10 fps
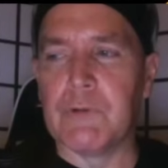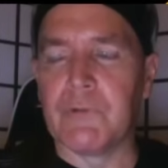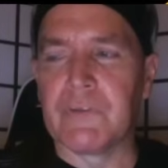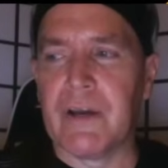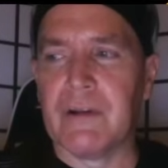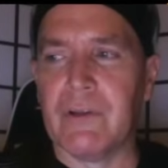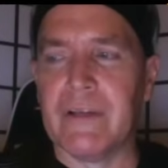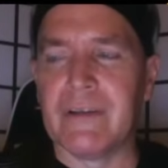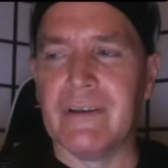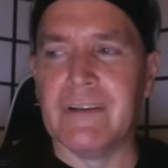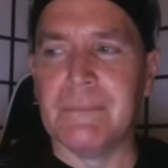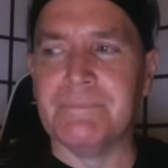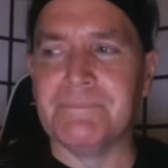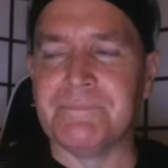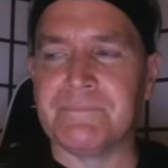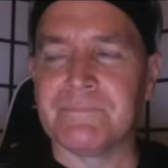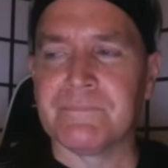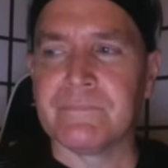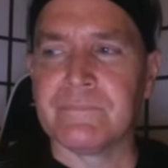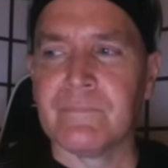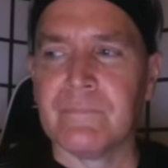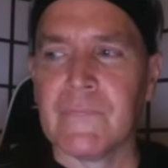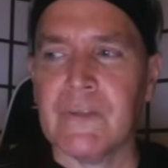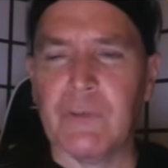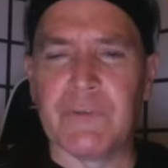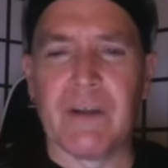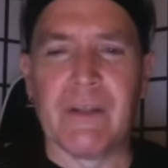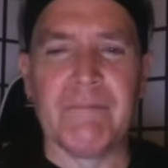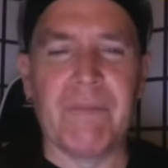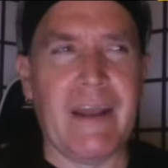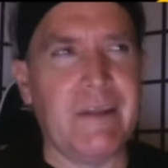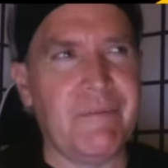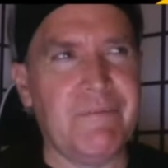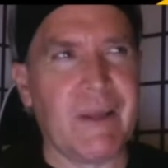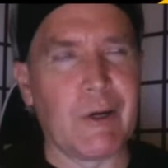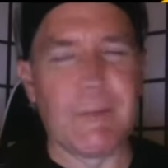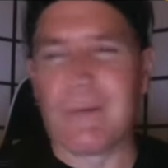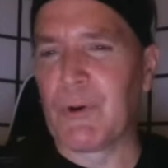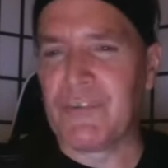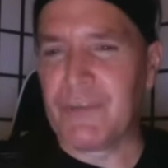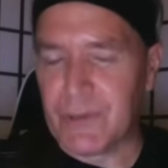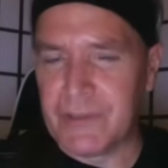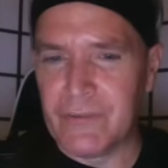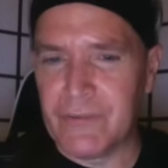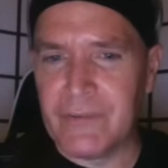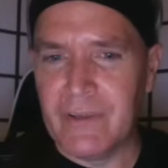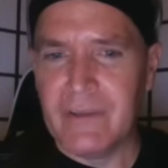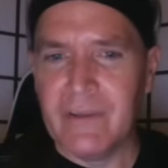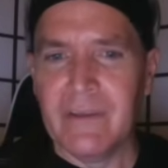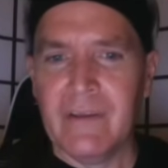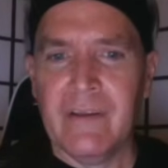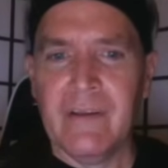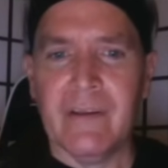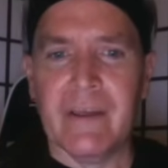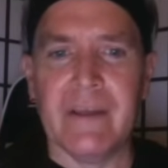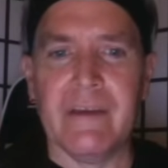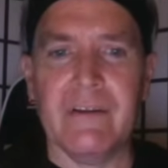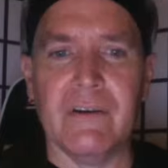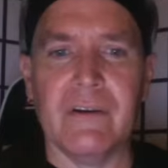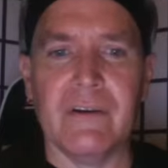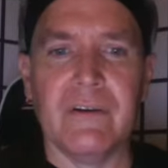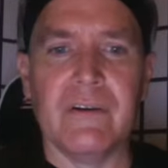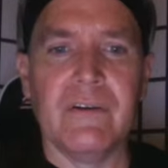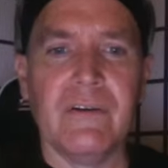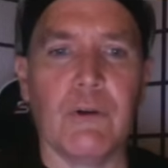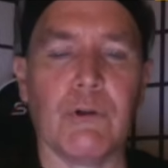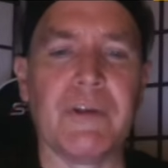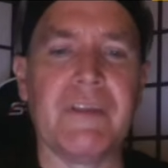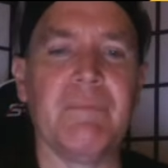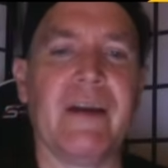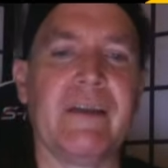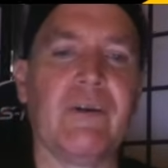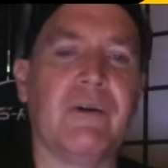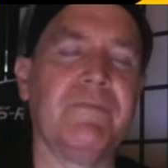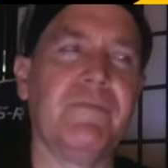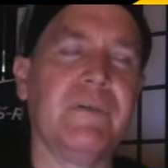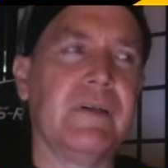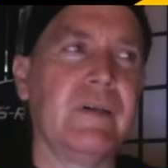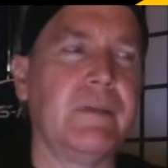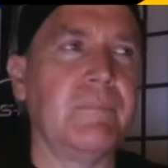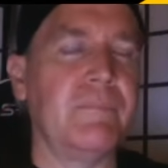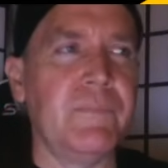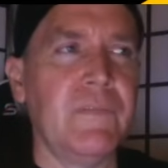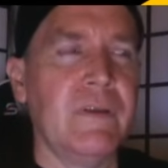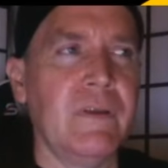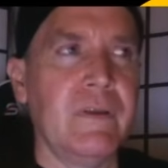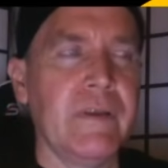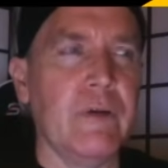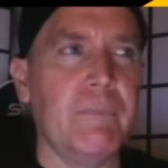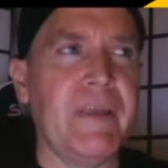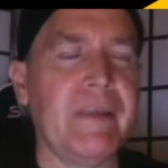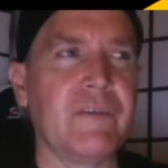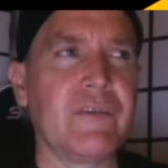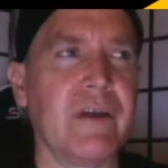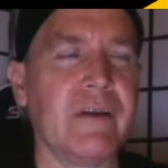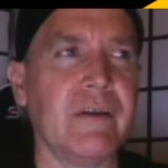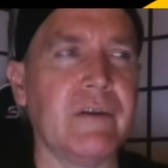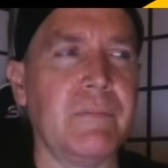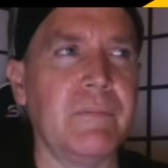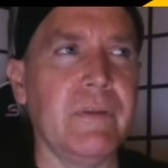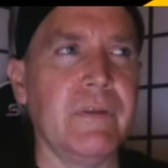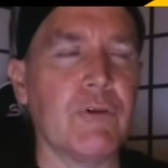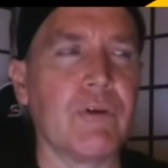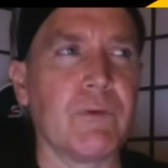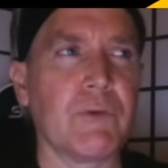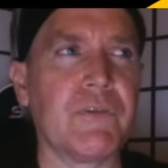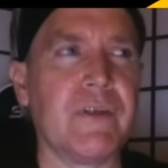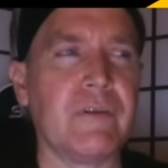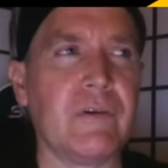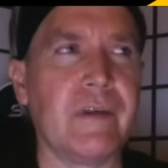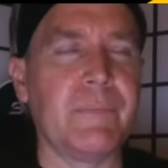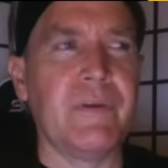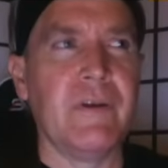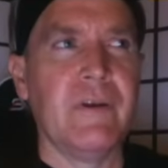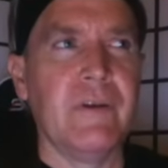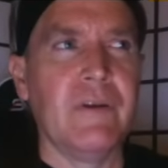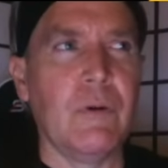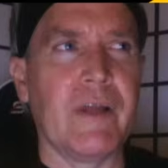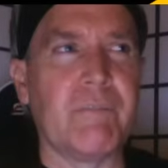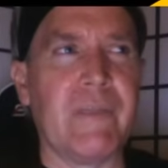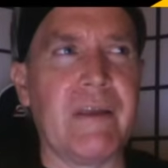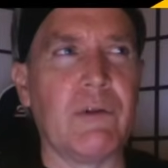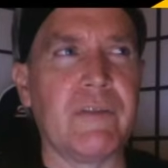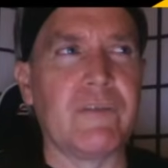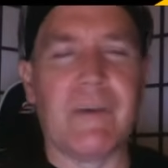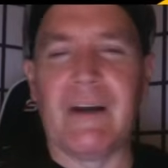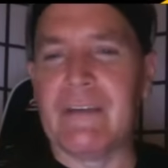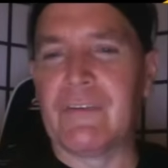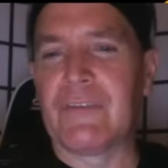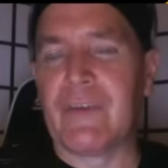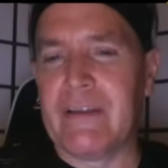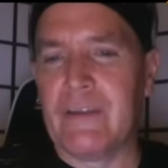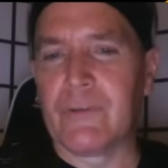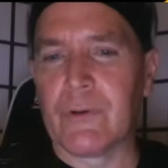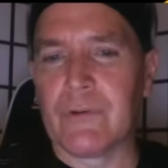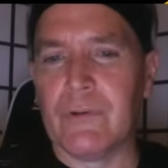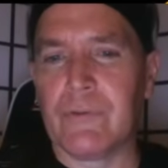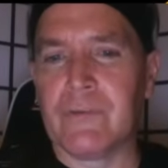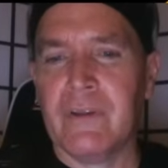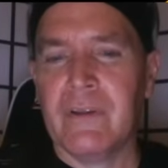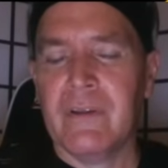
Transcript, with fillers: which was kind of like um, it was kind of like Vanity Fair but more serious, and uh, Ulrike Meinhof, um, you know, being this kind of university type who like mingle in some high society circles